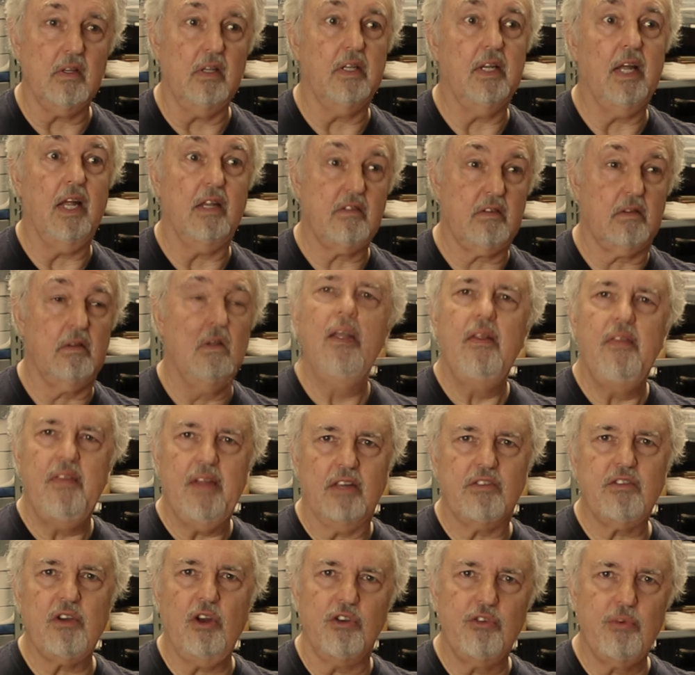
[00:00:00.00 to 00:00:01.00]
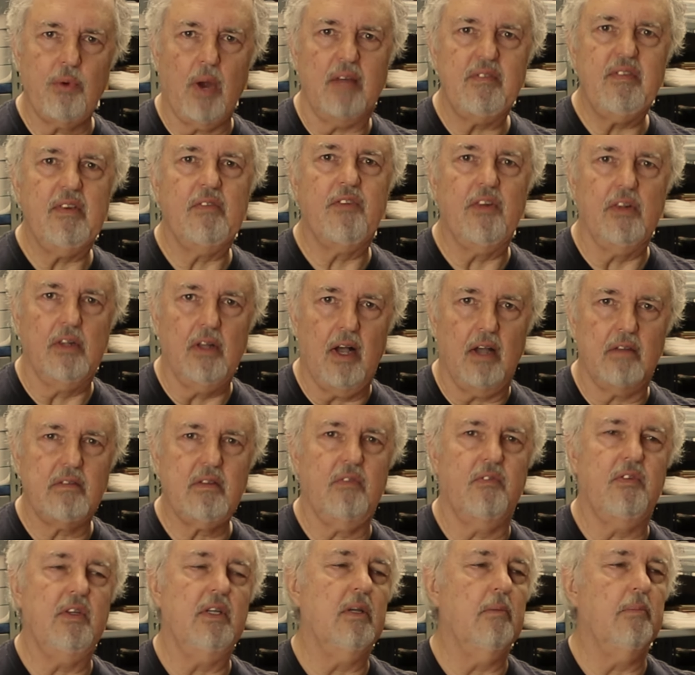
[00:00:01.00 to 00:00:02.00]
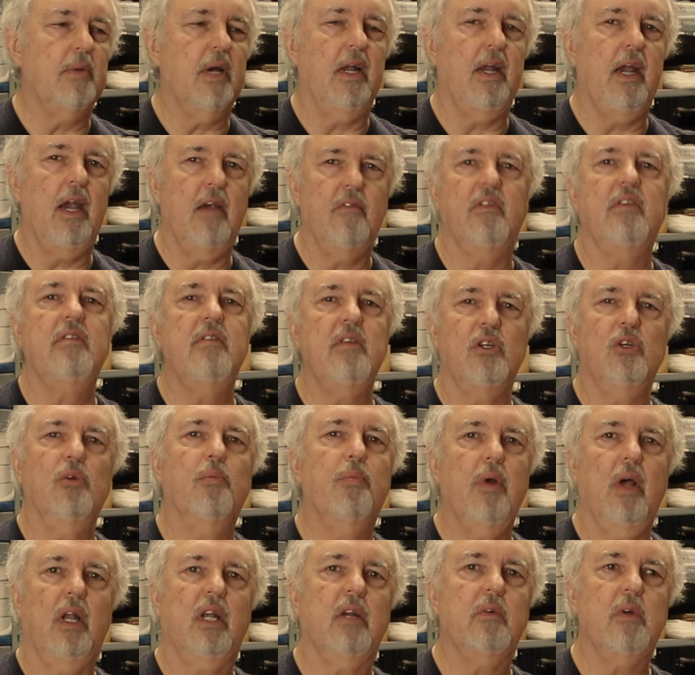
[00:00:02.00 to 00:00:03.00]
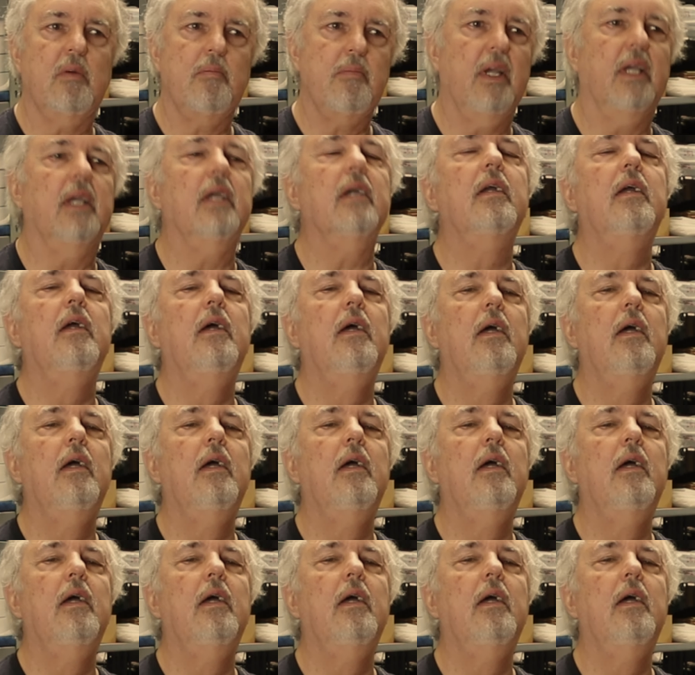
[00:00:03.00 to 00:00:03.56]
And that's our driving philosophy about every single product we make.